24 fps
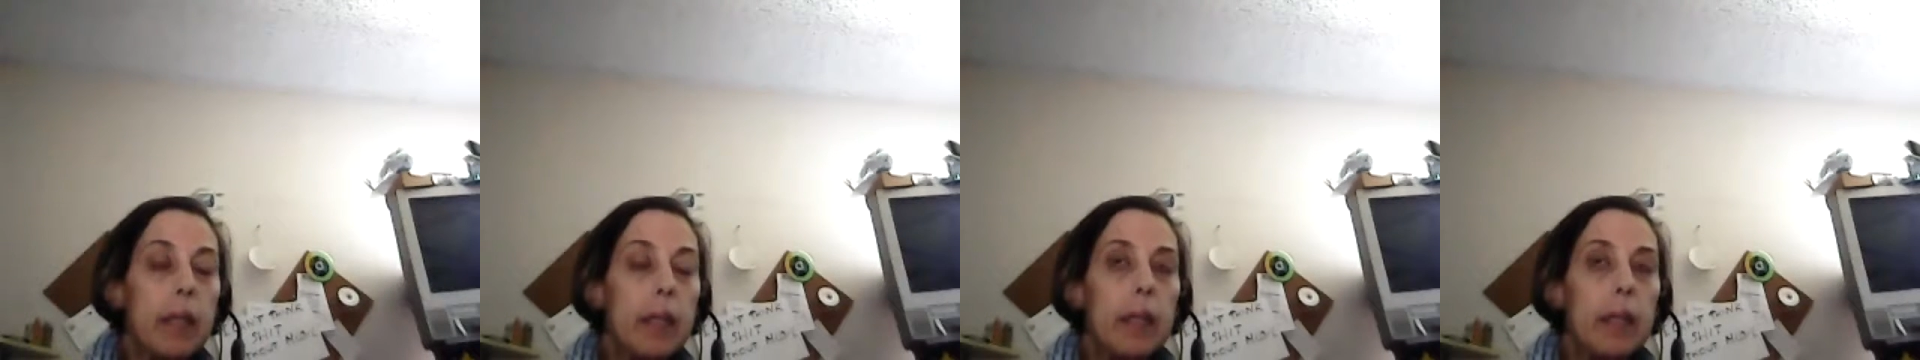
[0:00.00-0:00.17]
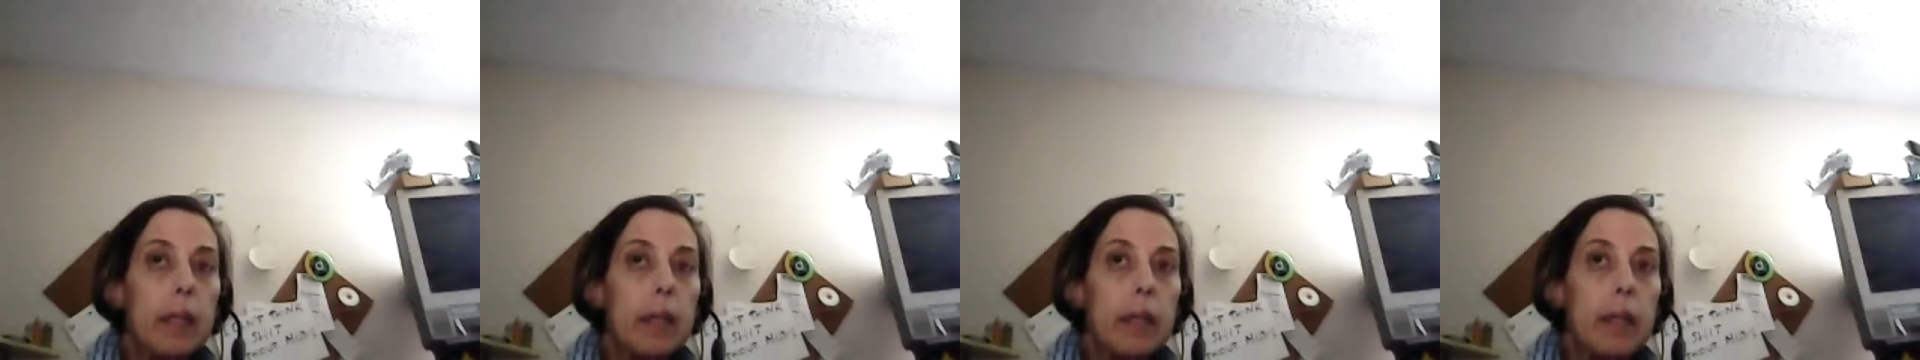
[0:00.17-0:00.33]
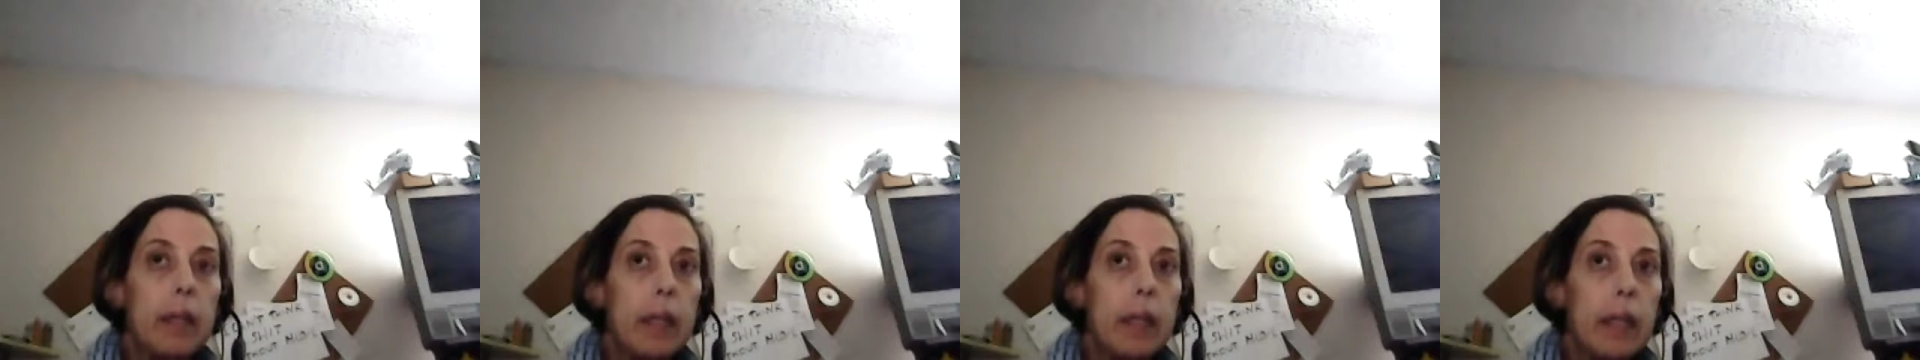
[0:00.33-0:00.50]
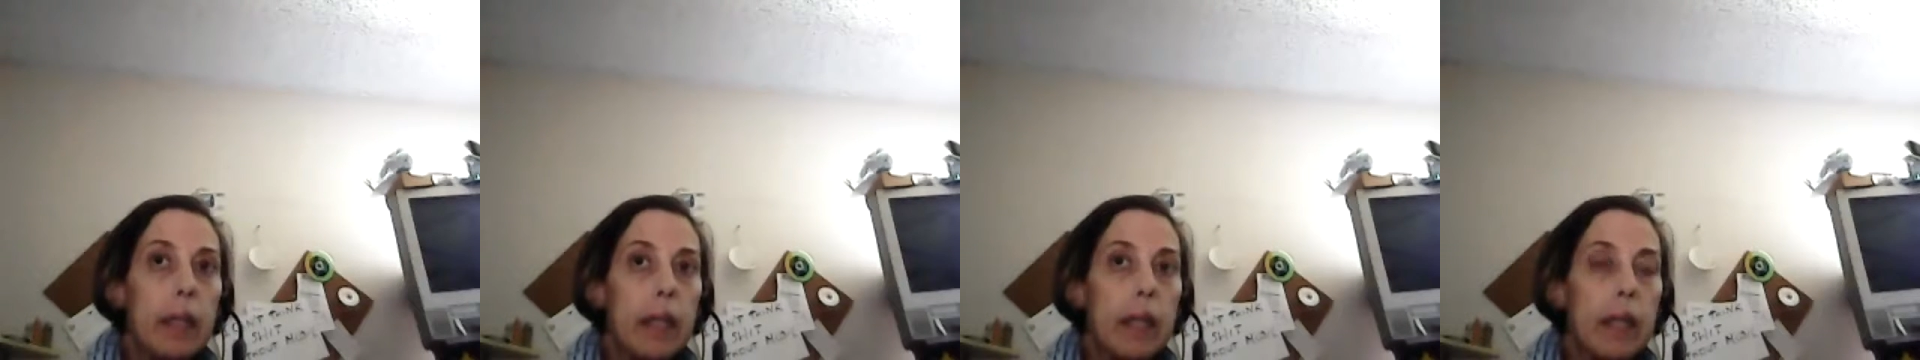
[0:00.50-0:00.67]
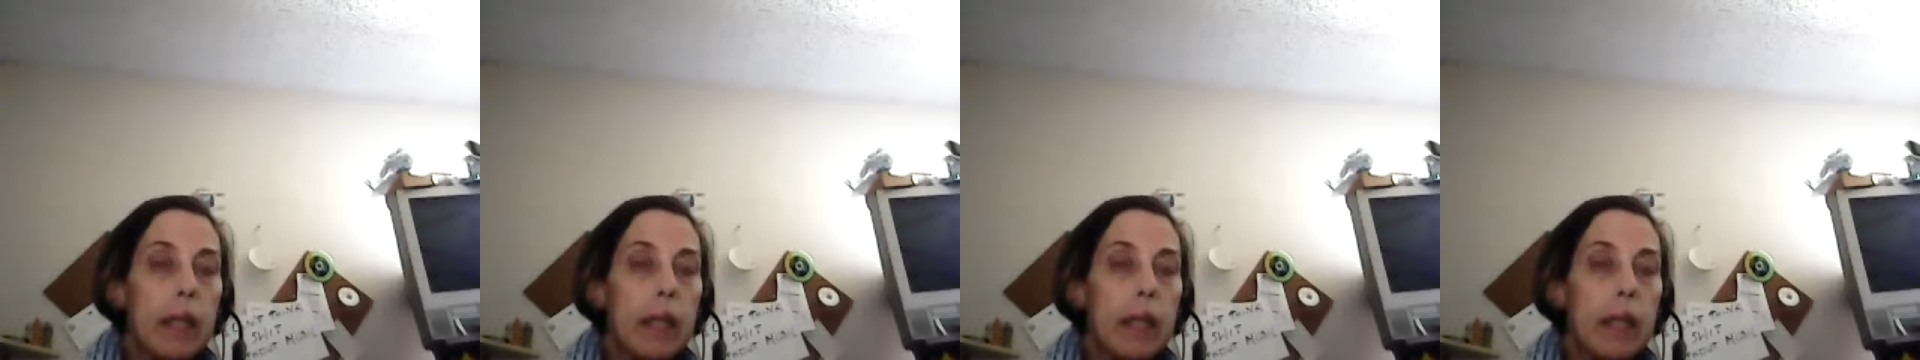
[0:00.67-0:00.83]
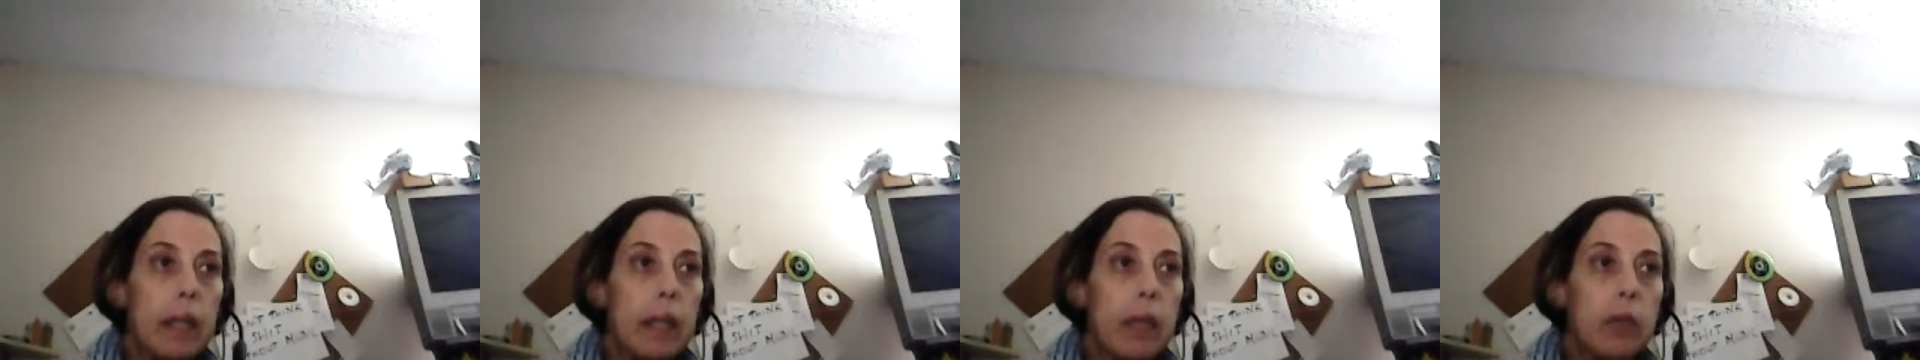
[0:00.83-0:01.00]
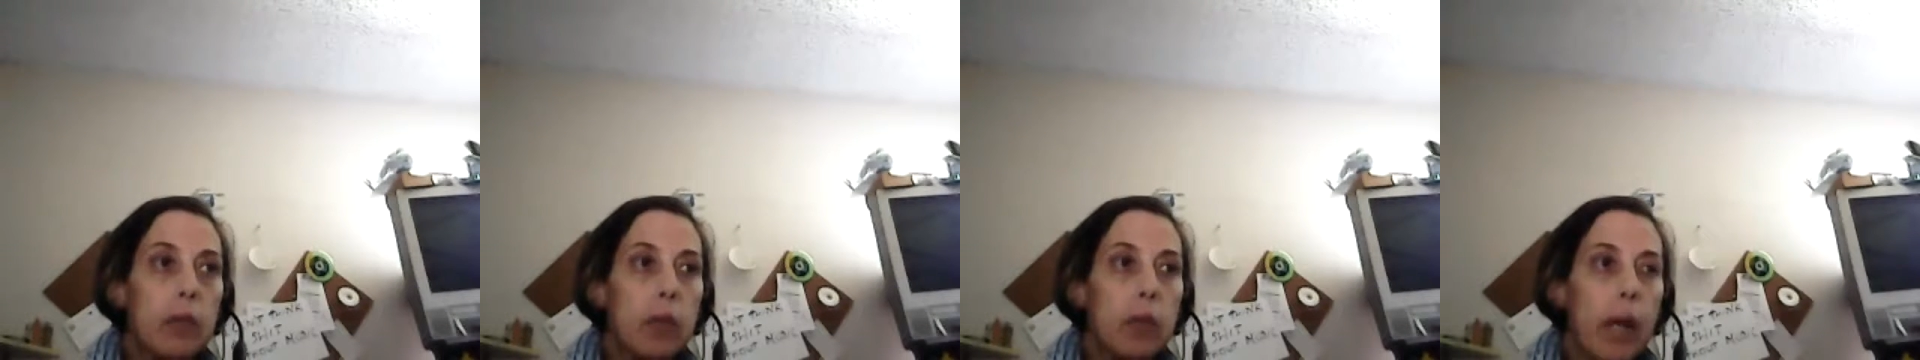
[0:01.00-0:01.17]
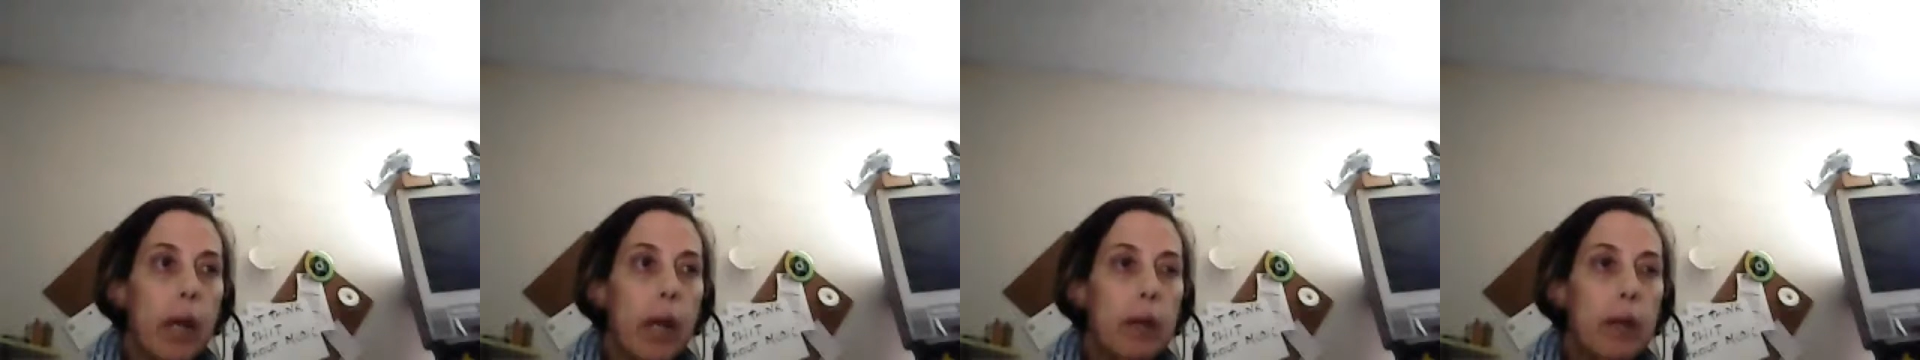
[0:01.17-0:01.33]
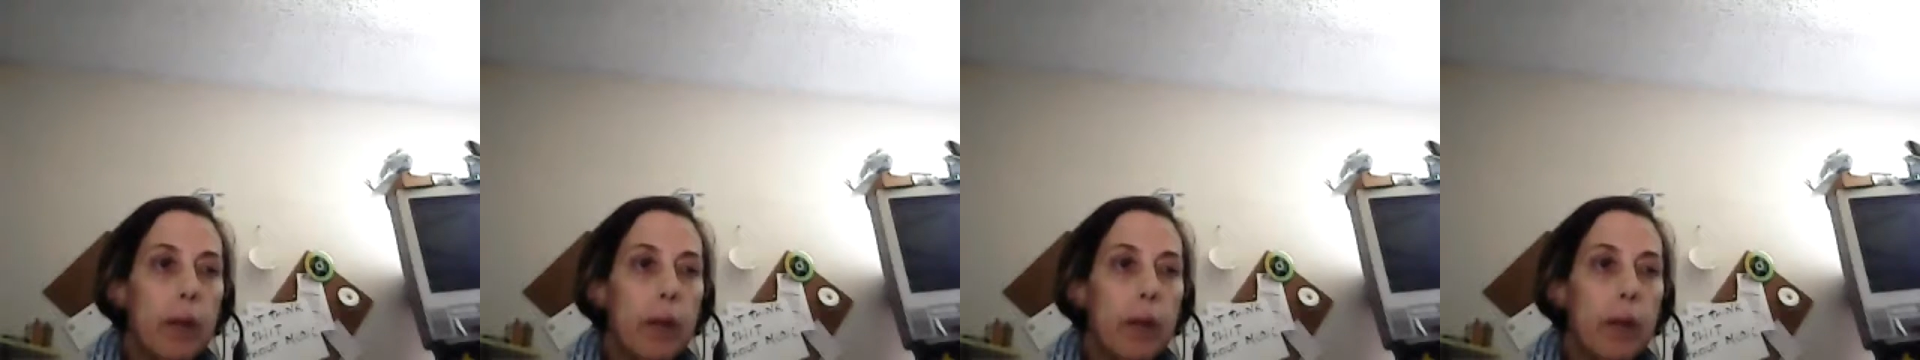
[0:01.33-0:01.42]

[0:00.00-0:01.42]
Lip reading: and he tried to